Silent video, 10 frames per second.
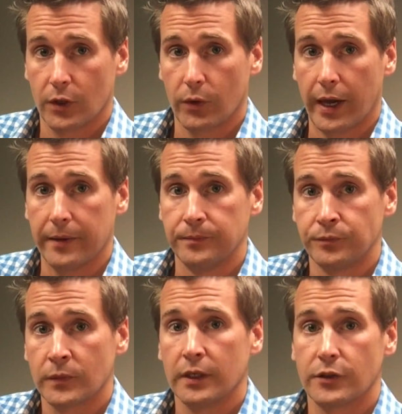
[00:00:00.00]
okay?
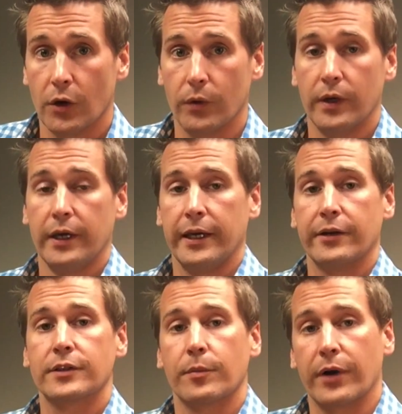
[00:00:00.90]
So
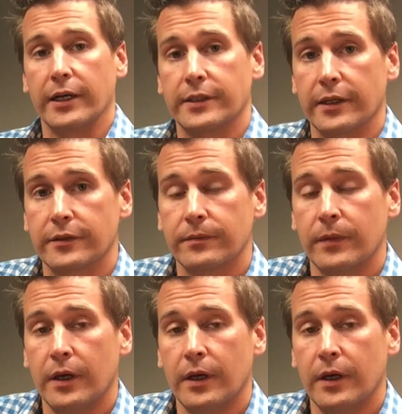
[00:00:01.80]
here's the process.